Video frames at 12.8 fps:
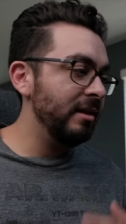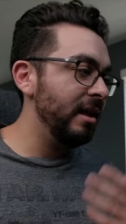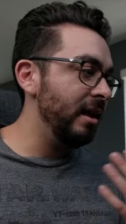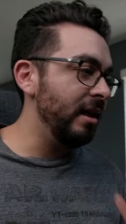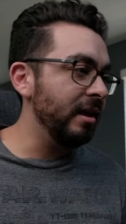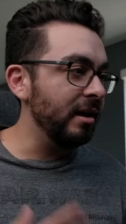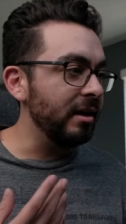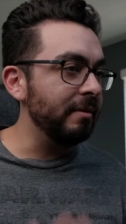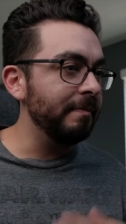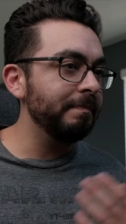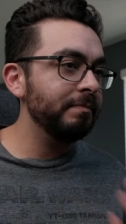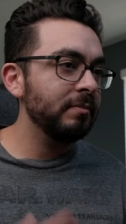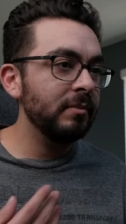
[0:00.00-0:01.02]
a
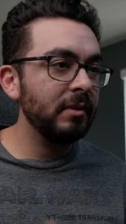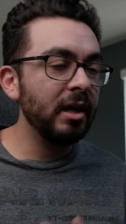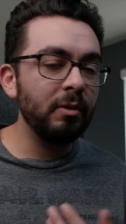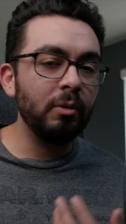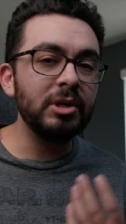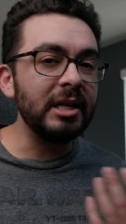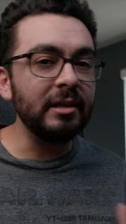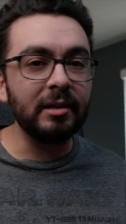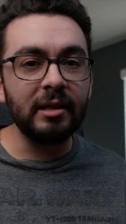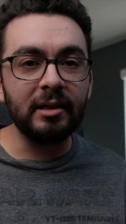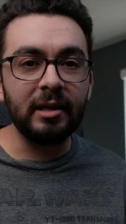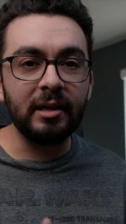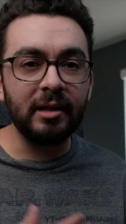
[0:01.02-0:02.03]
um, kind of
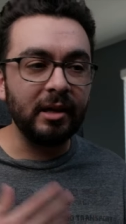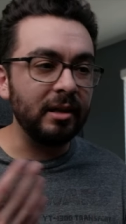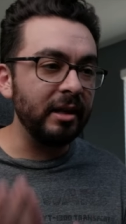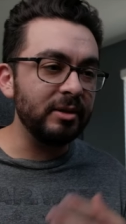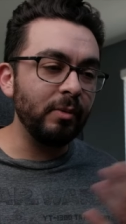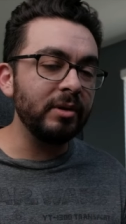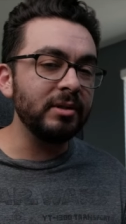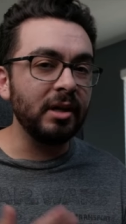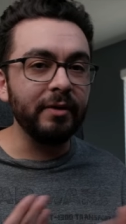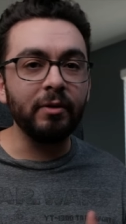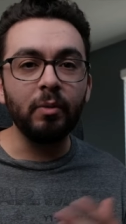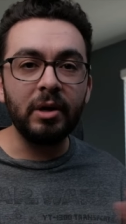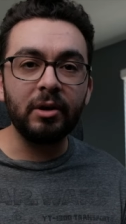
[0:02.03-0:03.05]
routinely thing, like at least once
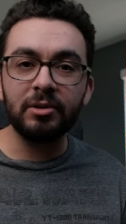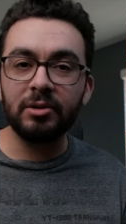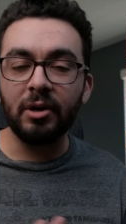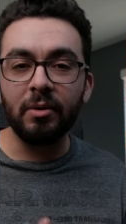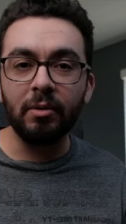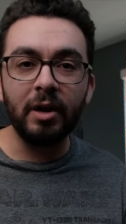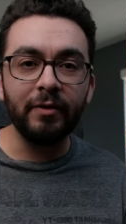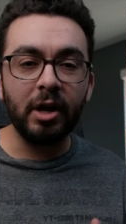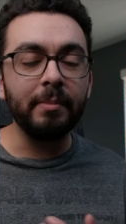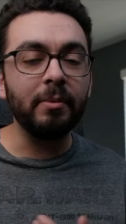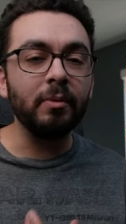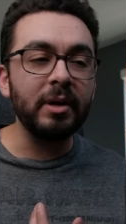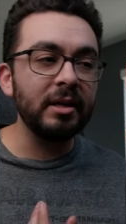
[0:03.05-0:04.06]
every week or so, or every
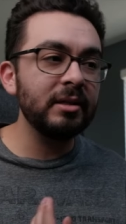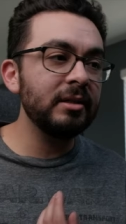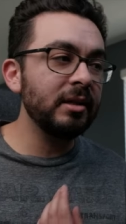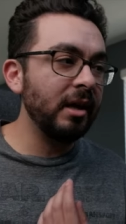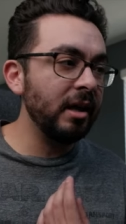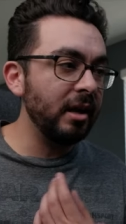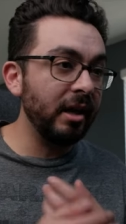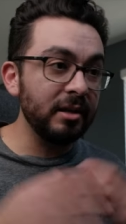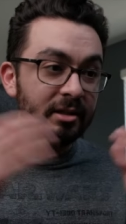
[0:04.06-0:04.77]
couple weeks, just to kind of again